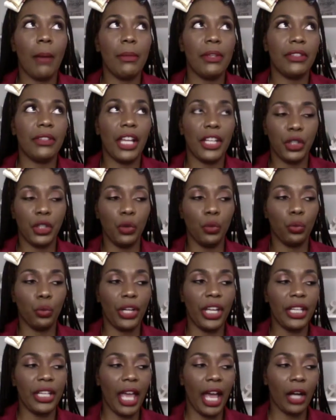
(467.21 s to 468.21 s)
It's like you
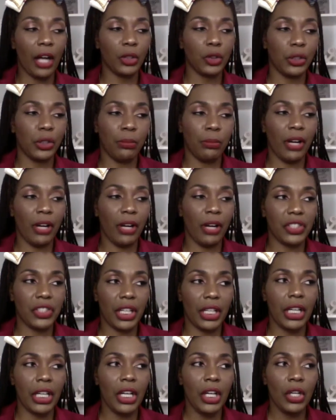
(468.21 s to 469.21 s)
rent out your
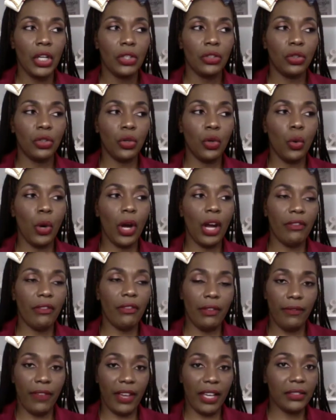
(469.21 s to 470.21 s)
project to whoever
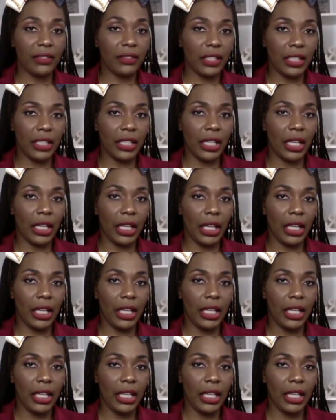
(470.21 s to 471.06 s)
invested in it,